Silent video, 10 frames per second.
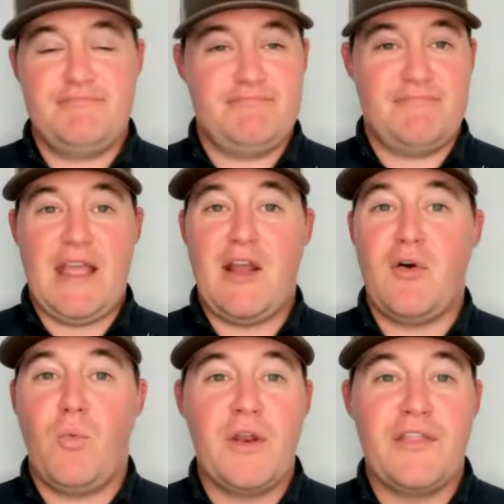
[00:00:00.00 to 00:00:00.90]
they are
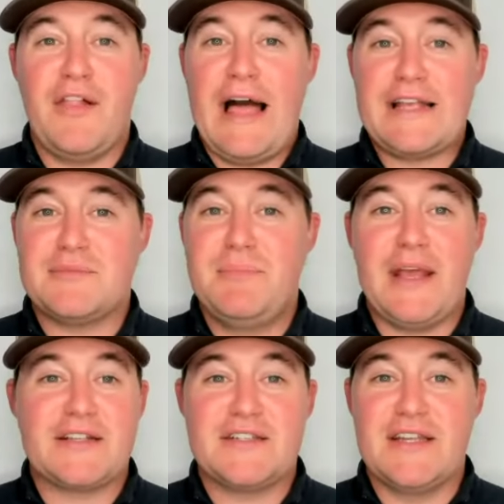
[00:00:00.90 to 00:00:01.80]
one of the last
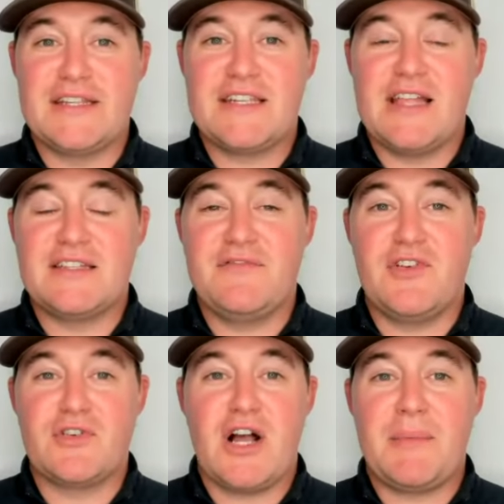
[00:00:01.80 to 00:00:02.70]
picks in a sense if you're
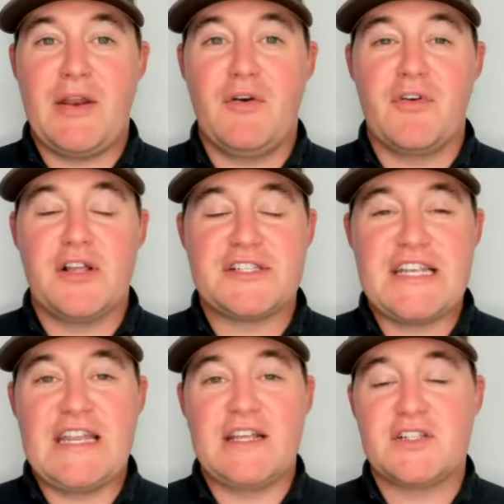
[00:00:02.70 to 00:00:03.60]
talking about overall
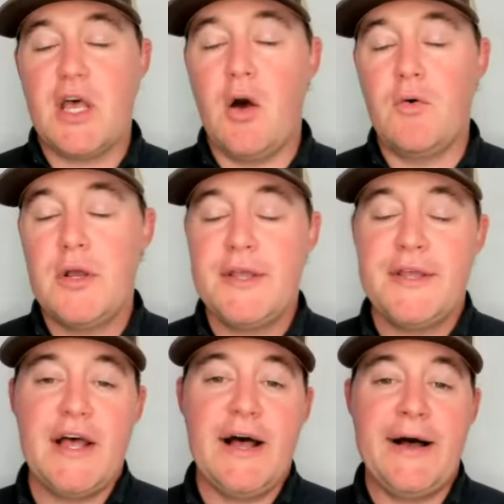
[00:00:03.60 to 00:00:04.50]
seeding. So
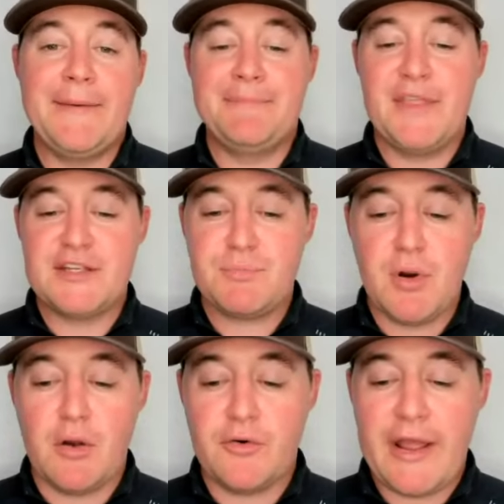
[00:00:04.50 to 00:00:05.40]
um, this
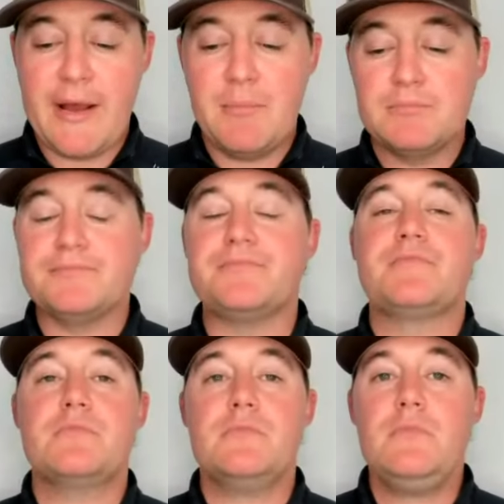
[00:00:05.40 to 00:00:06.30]
program
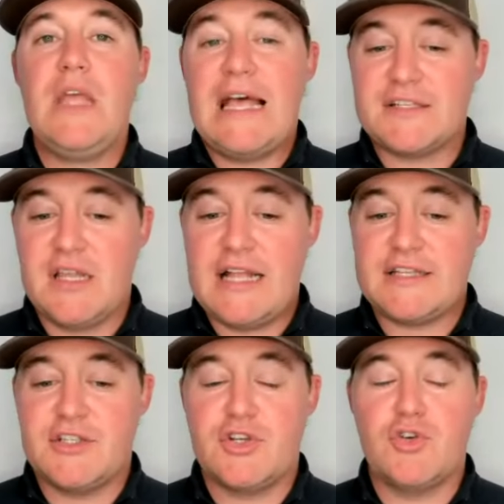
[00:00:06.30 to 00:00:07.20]
has a lot to
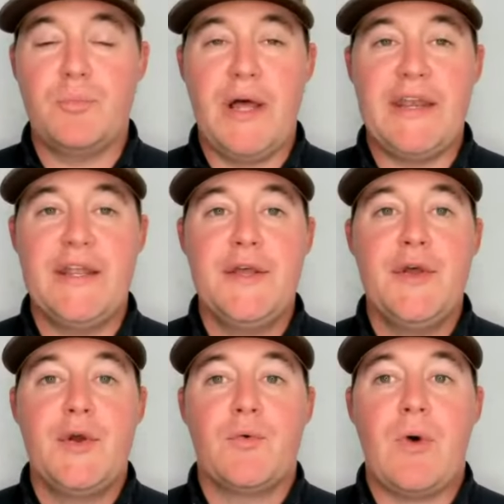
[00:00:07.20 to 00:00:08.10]
do, but
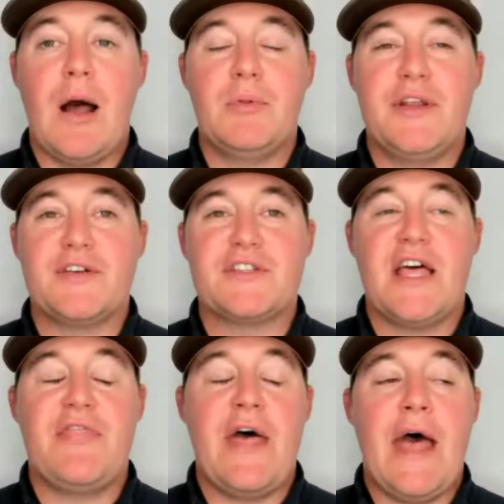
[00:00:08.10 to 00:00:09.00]
Rob Lanier
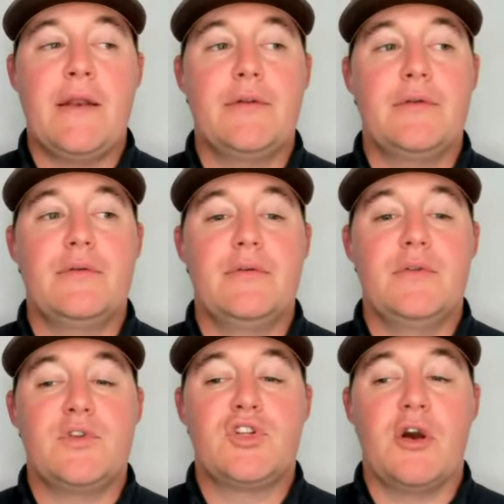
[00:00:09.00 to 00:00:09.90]
said that
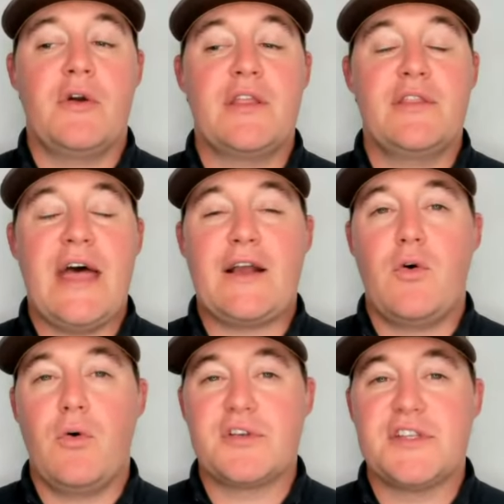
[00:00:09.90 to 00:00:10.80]
during that
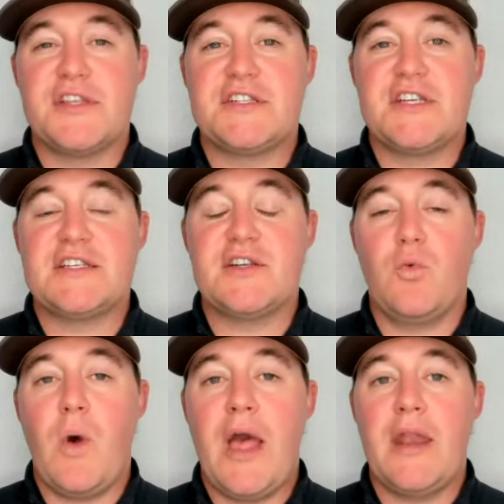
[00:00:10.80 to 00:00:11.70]
course of the season
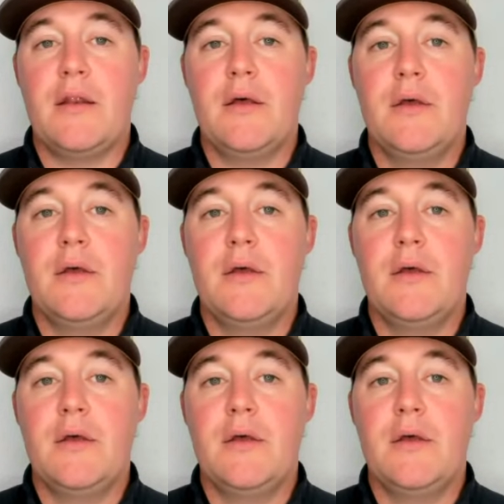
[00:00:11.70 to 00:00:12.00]
when